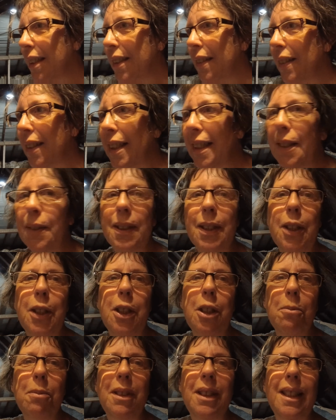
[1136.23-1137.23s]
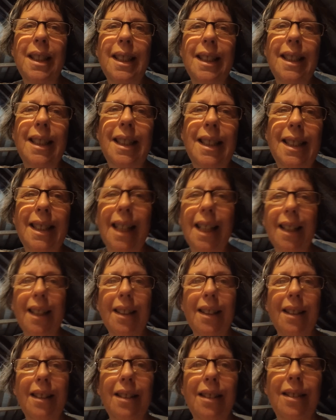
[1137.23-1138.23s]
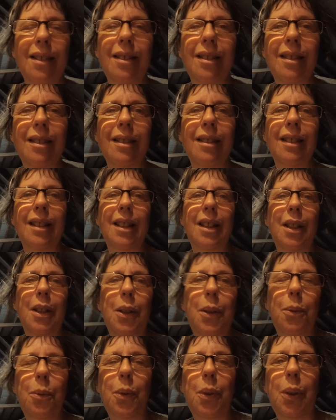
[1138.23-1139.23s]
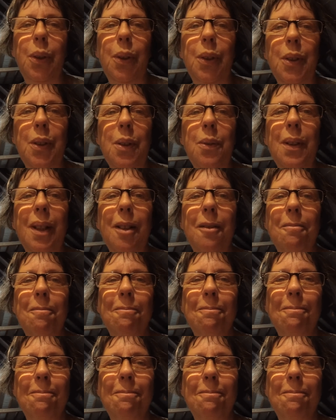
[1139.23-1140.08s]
So at least it was a good opportunity to check we're all doing well.